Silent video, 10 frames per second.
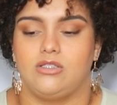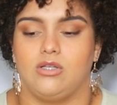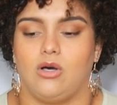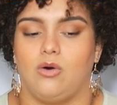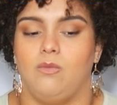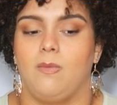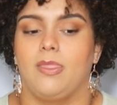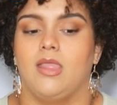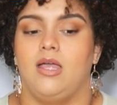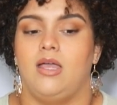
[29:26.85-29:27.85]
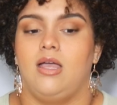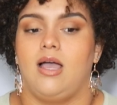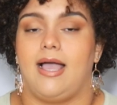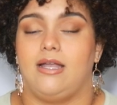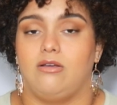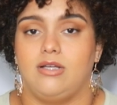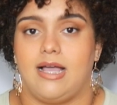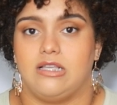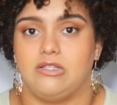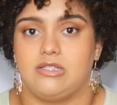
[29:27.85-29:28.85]
So I know your
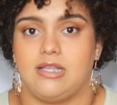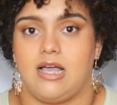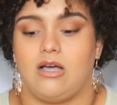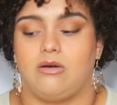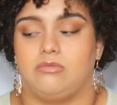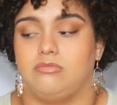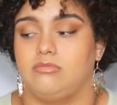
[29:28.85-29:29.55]
address now.